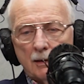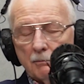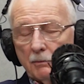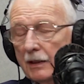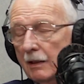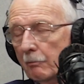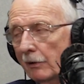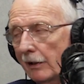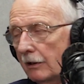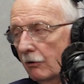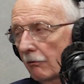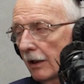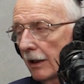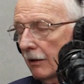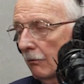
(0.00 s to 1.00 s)
but he's
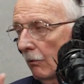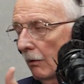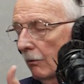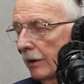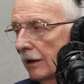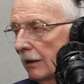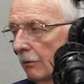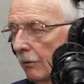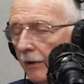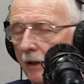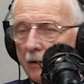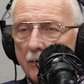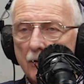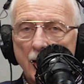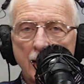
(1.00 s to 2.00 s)
plagiarizing what we did with
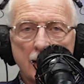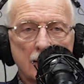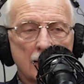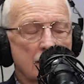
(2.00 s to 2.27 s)
our jacks.